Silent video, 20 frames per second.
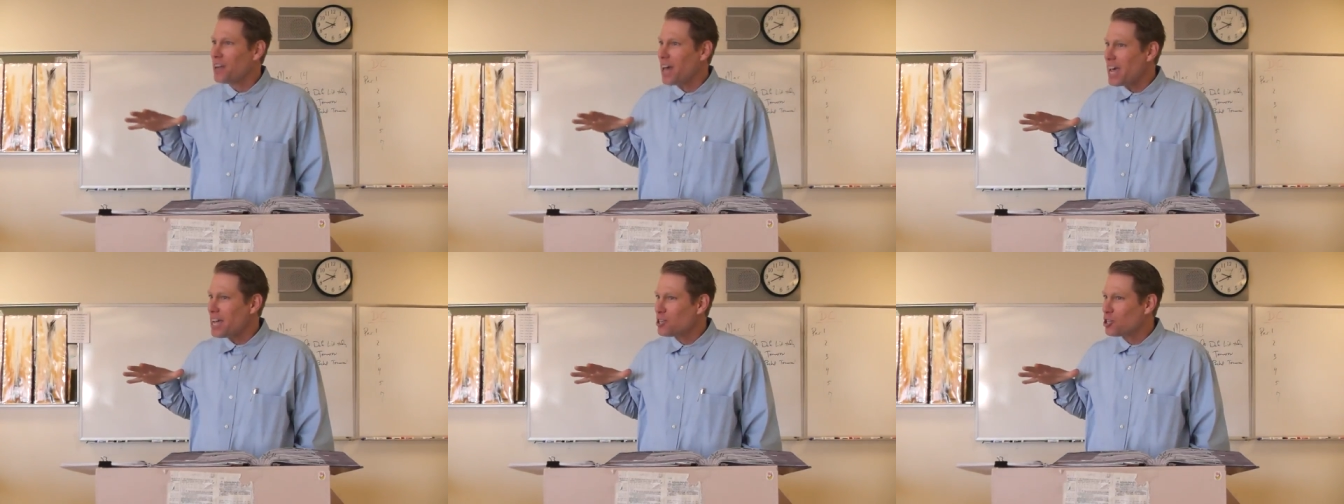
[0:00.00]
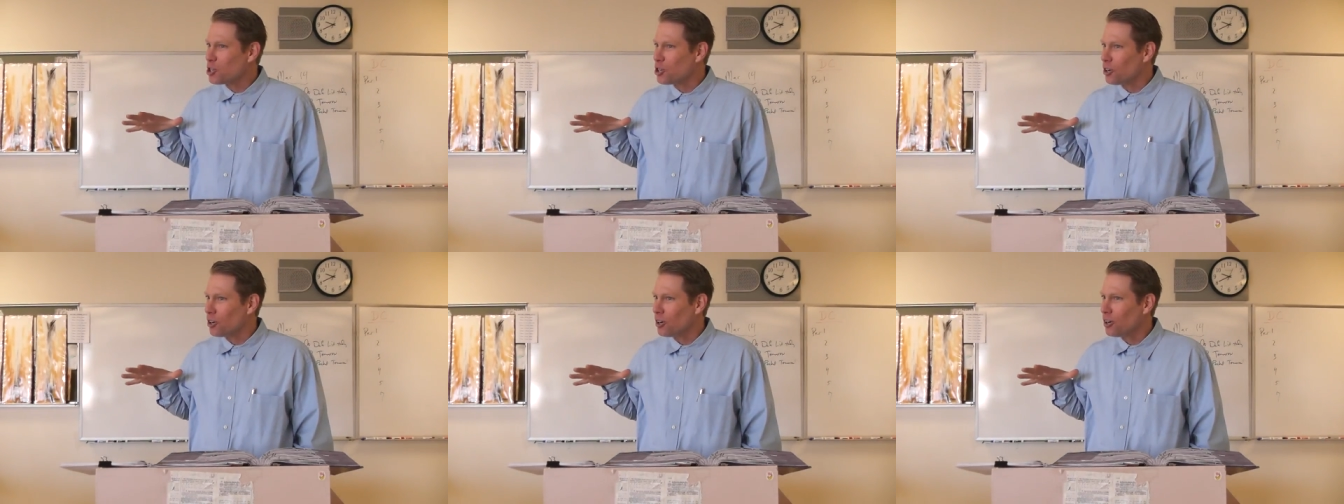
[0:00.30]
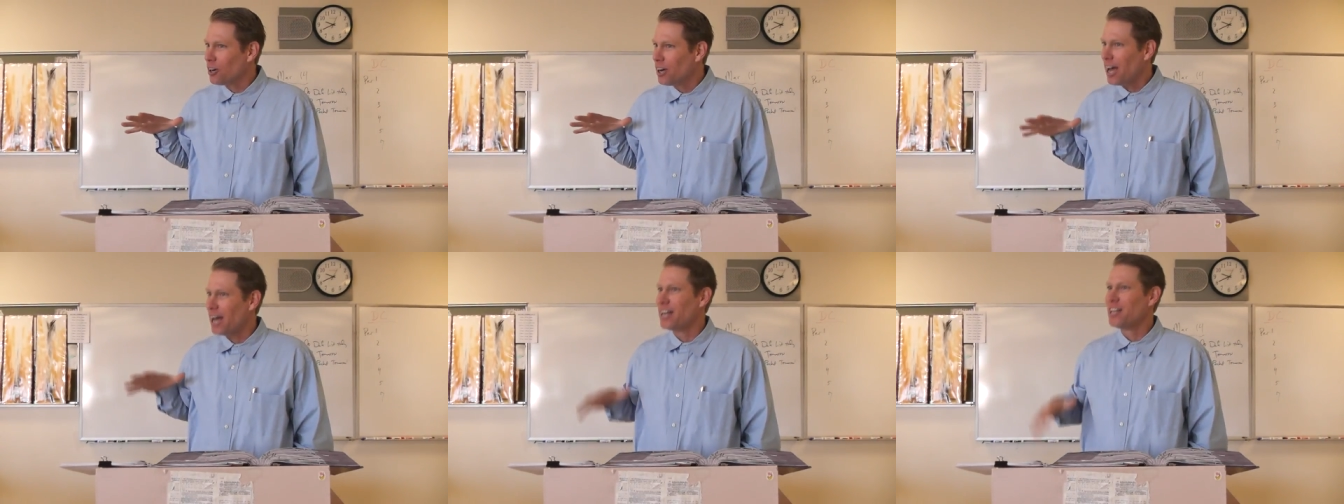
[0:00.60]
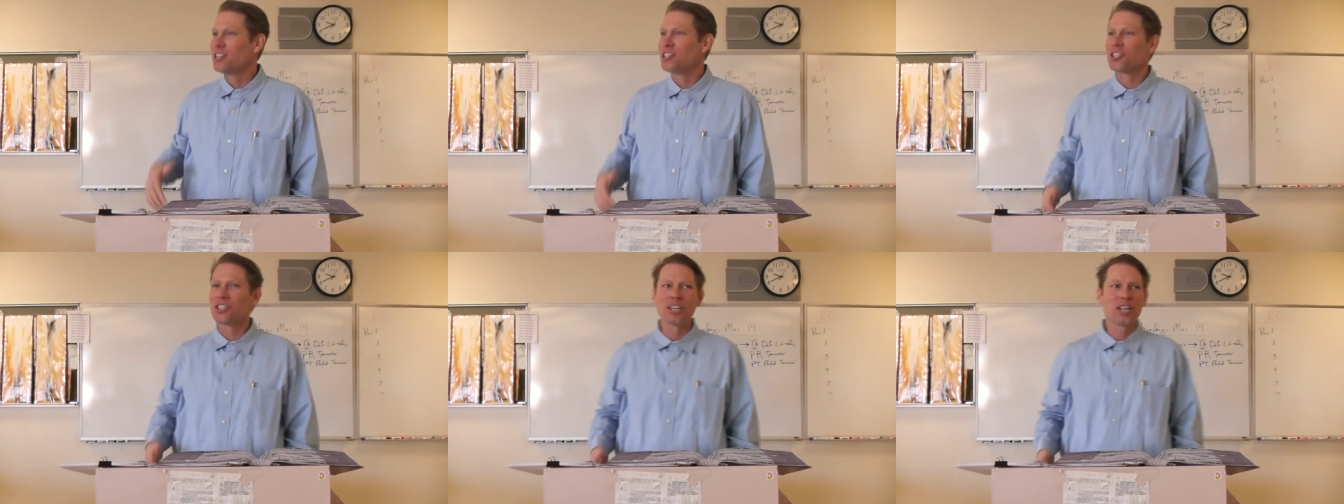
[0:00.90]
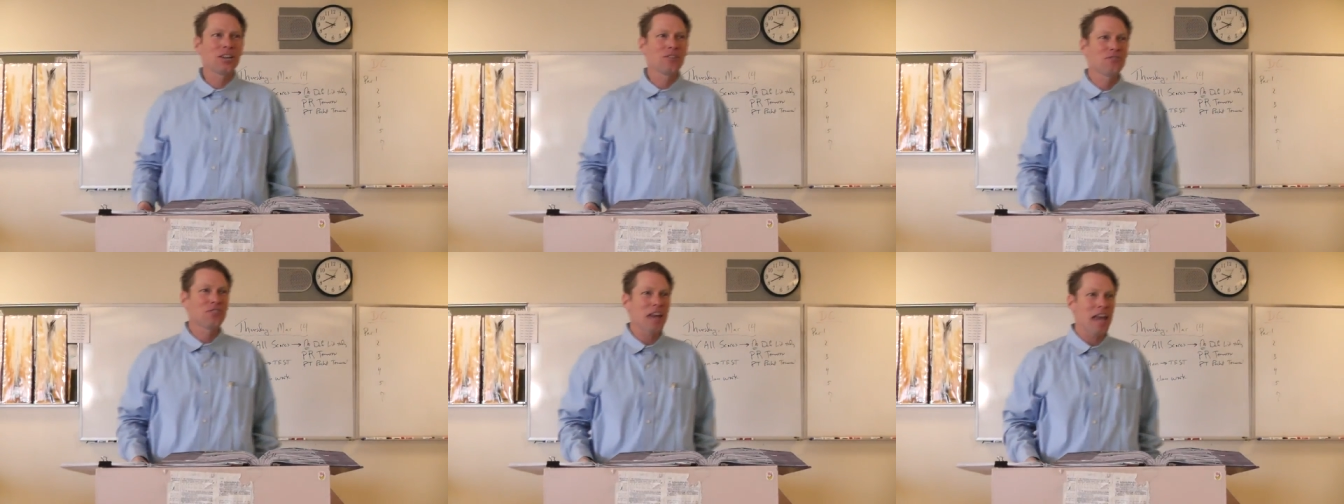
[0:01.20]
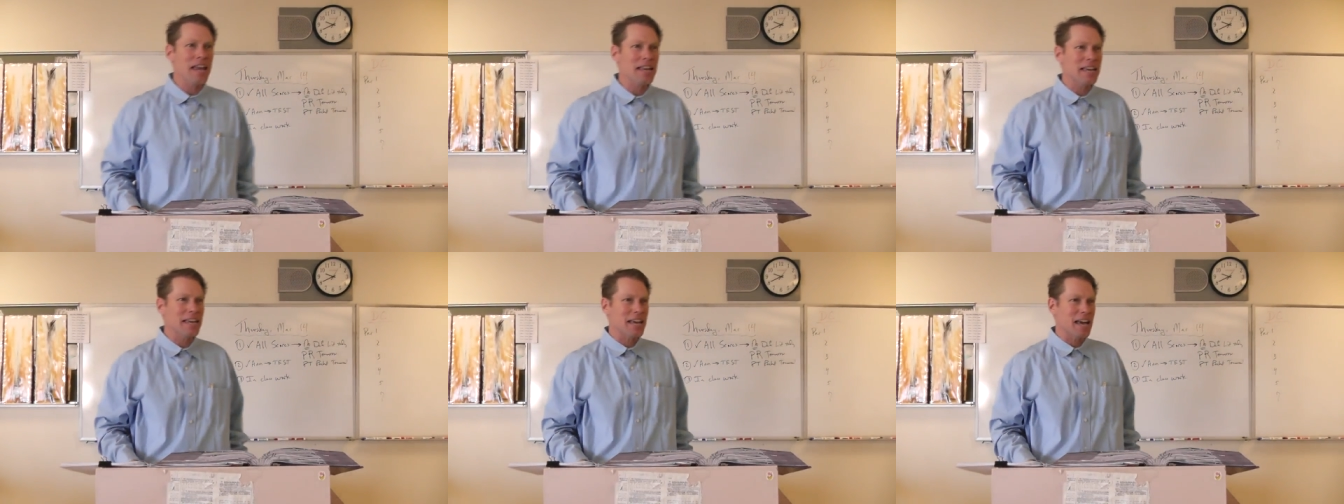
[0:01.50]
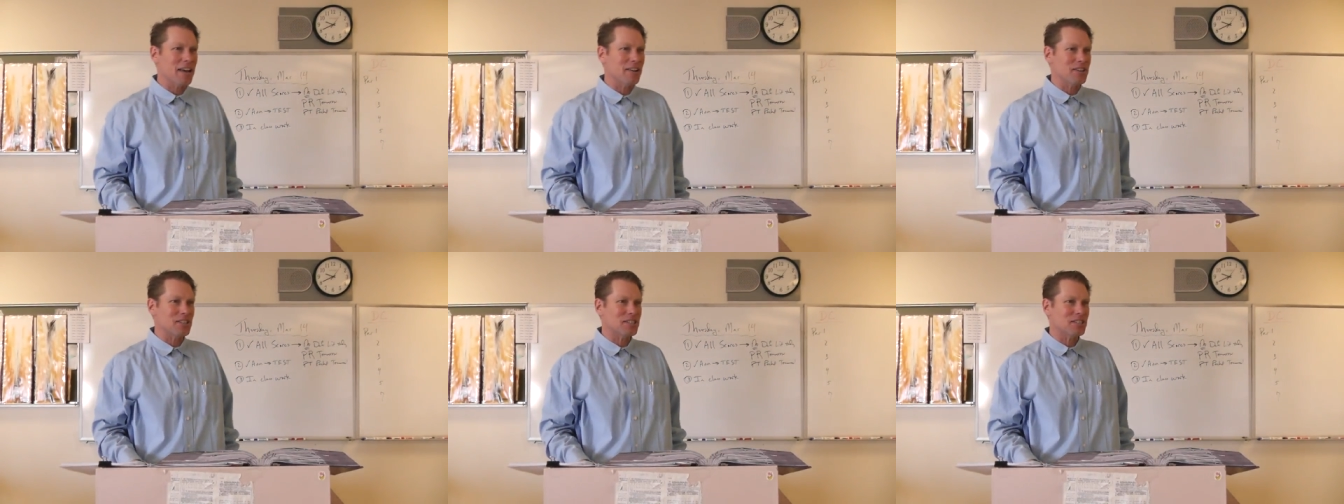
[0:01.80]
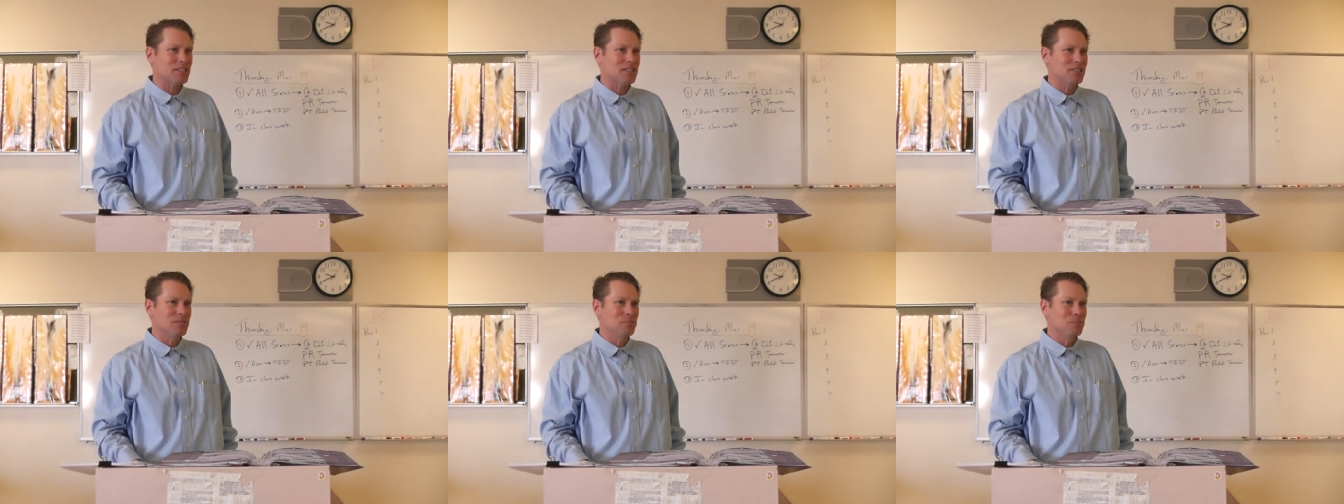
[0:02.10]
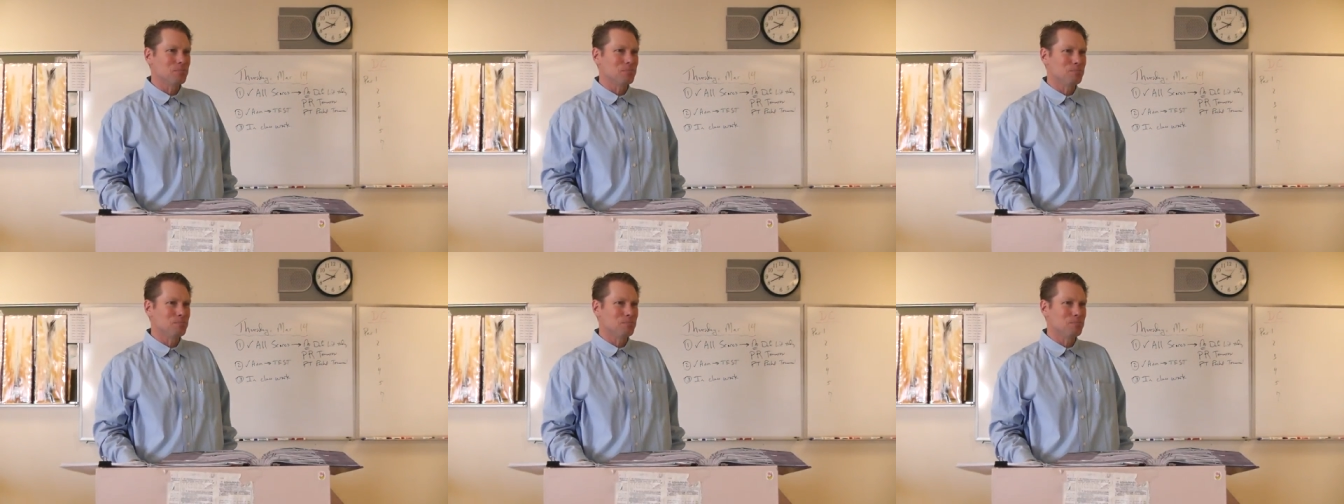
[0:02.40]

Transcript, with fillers: nature, and instead of taking out his